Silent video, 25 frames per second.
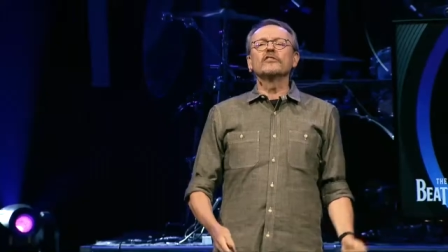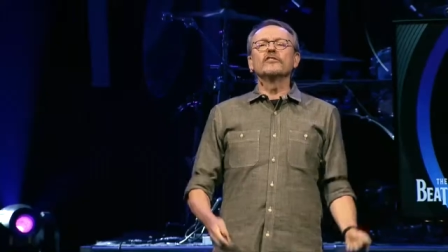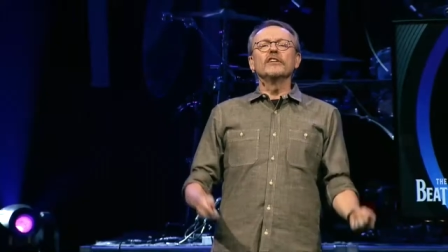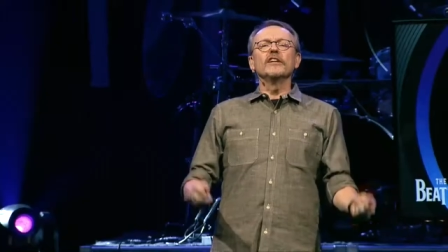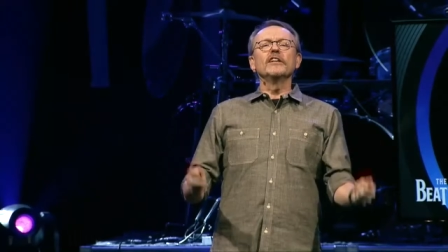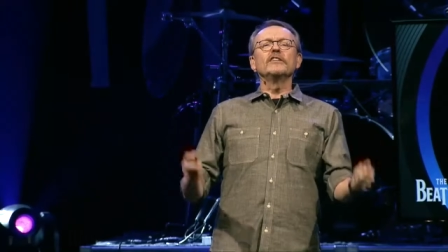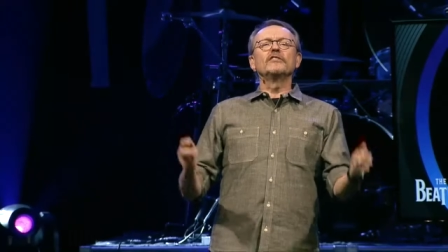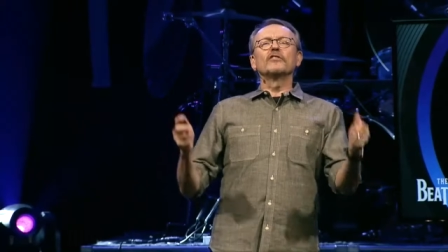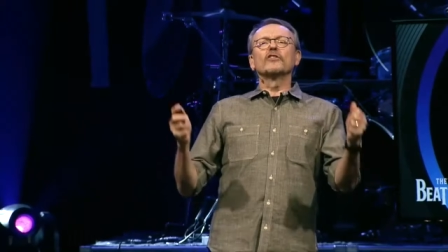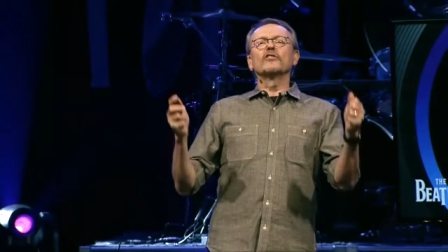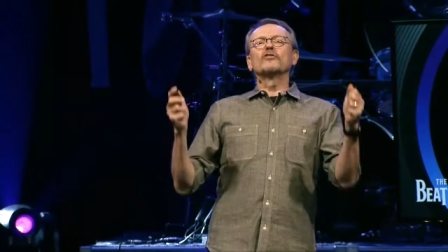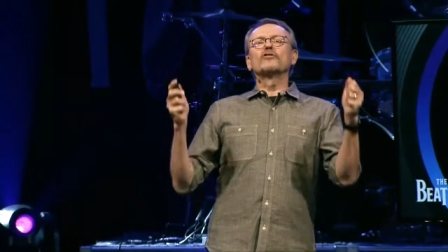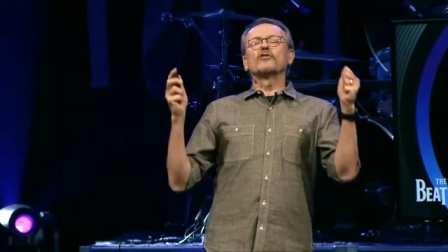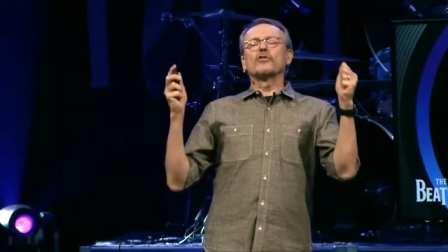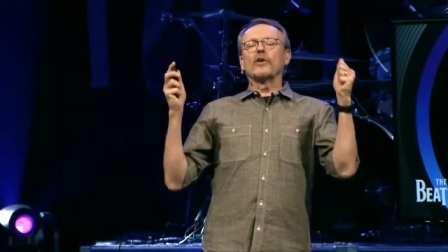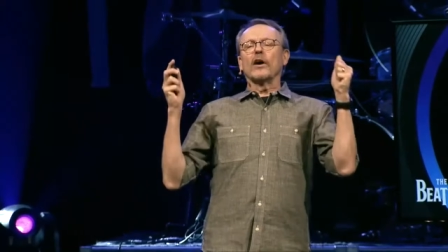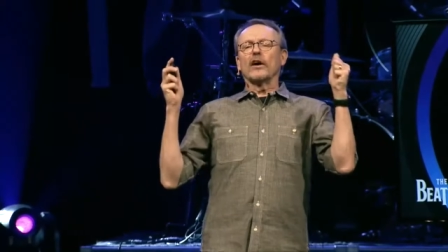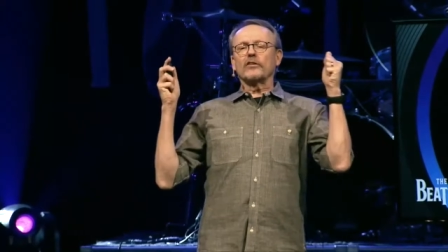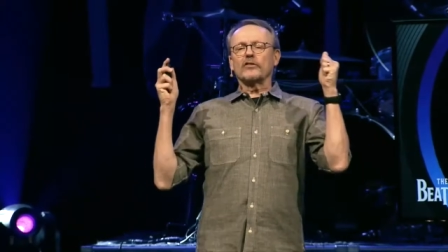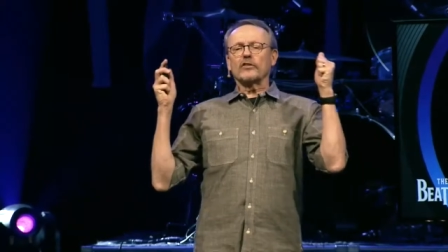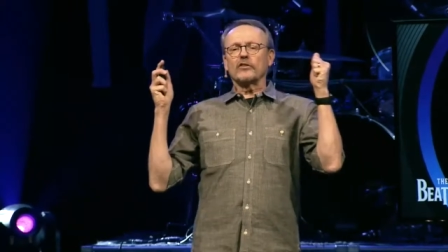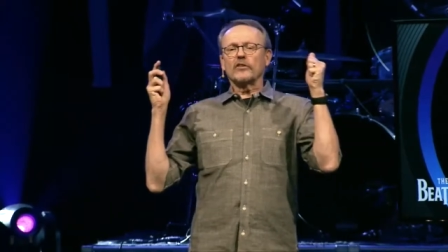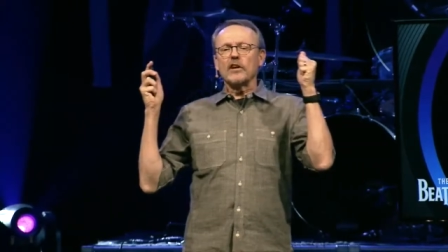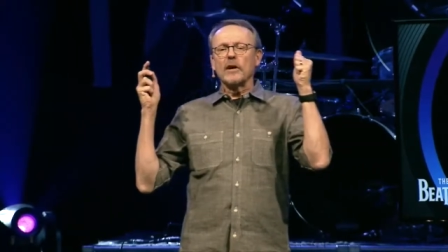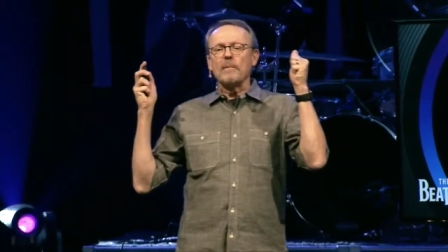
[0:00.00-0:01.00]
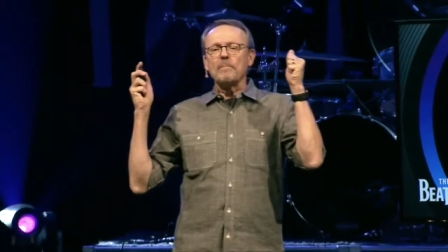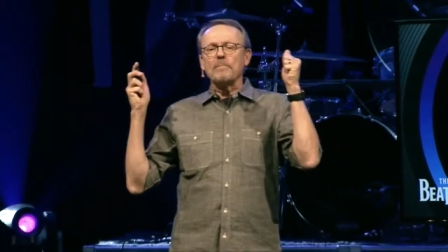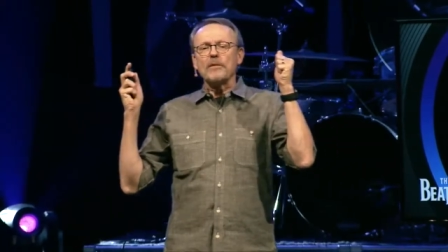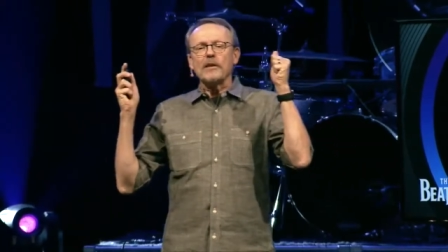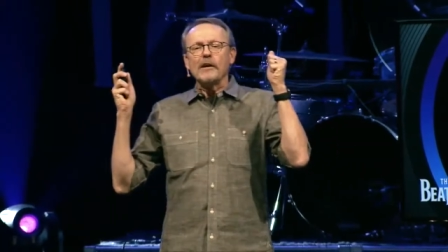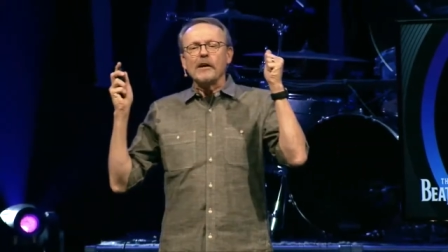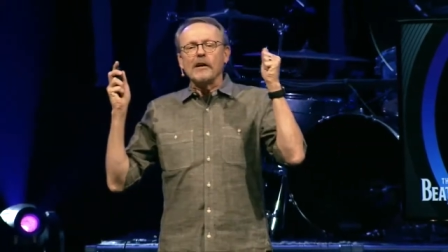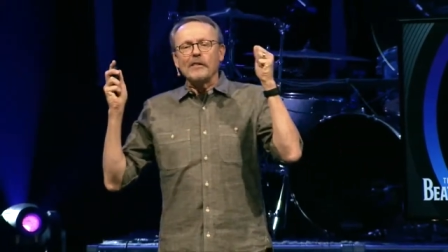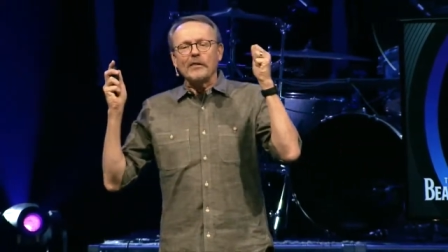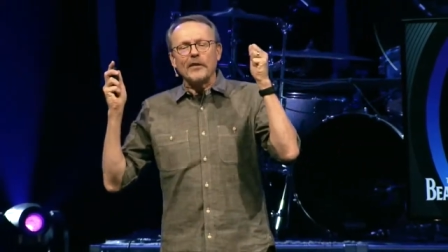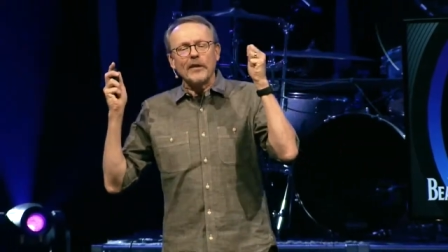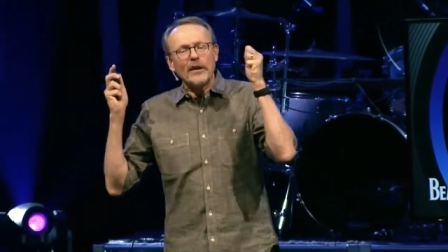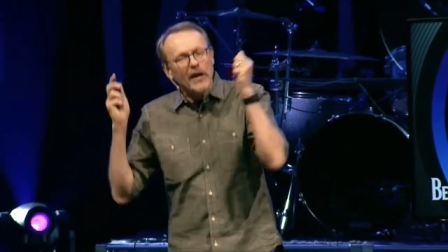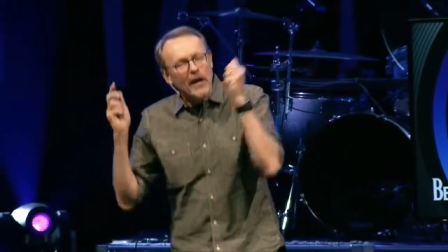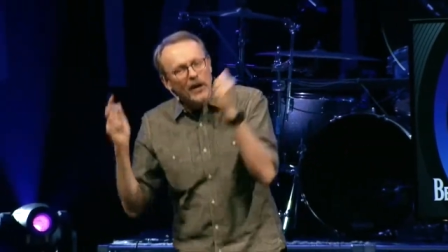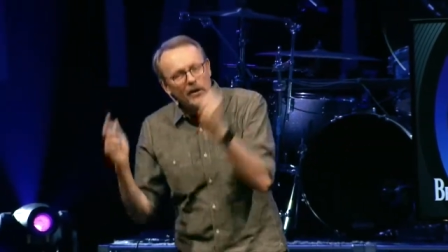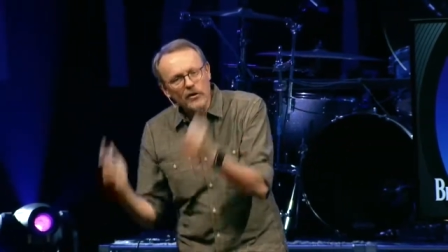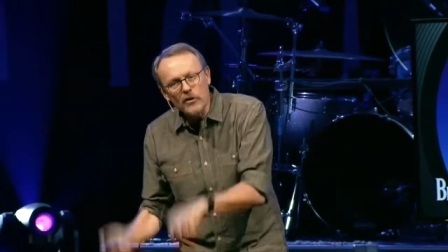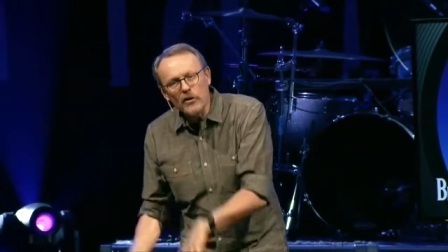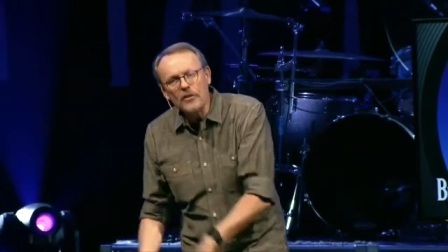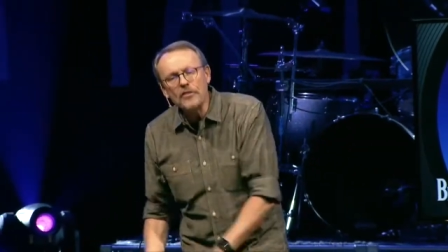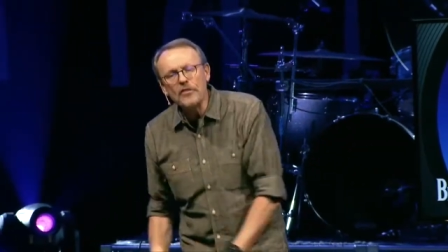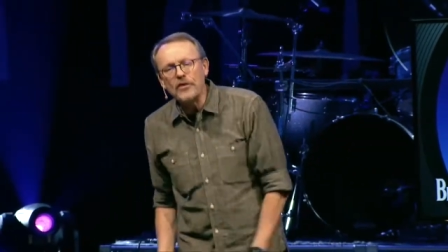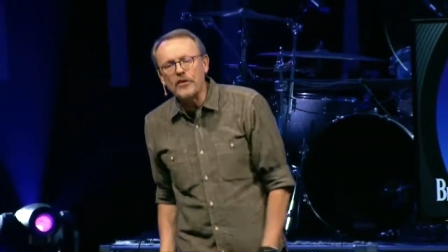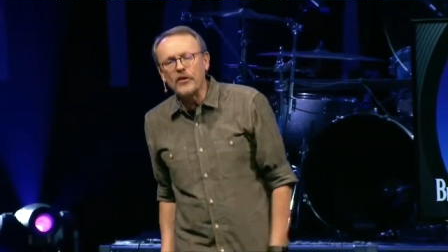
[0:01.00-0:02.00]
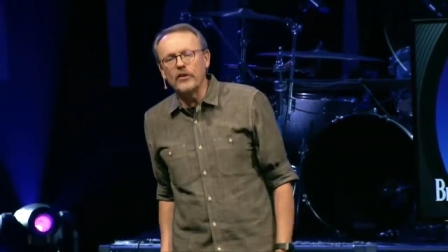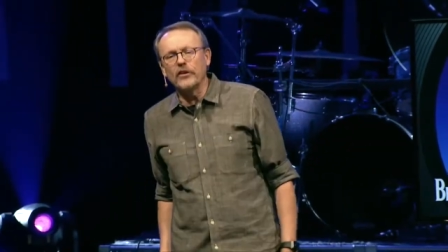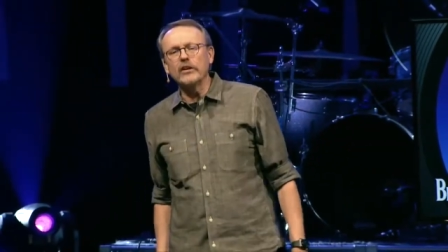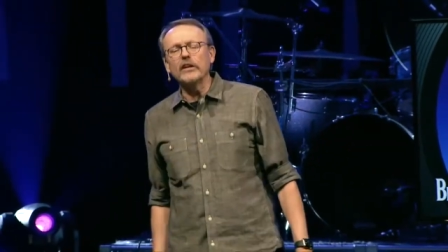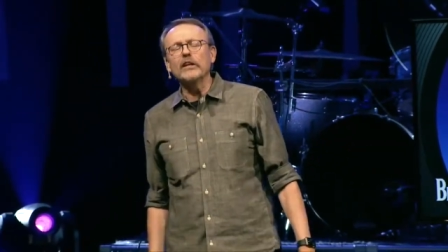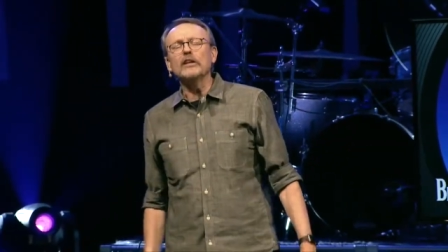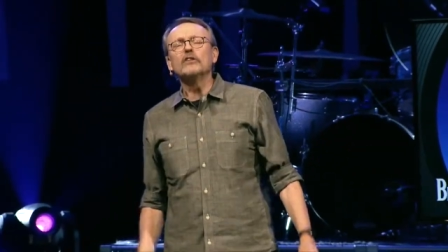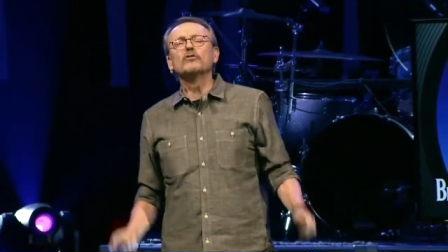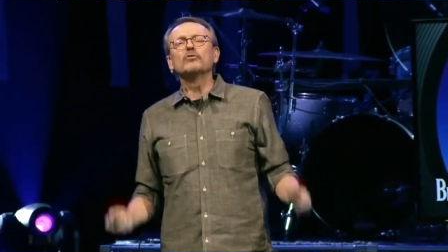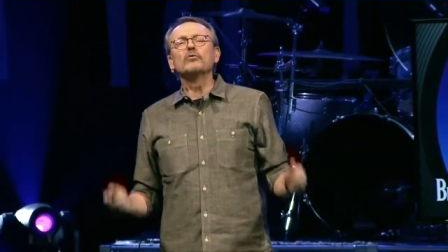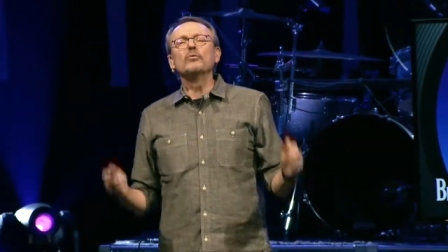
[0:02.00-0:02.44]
need to trust the under 30s.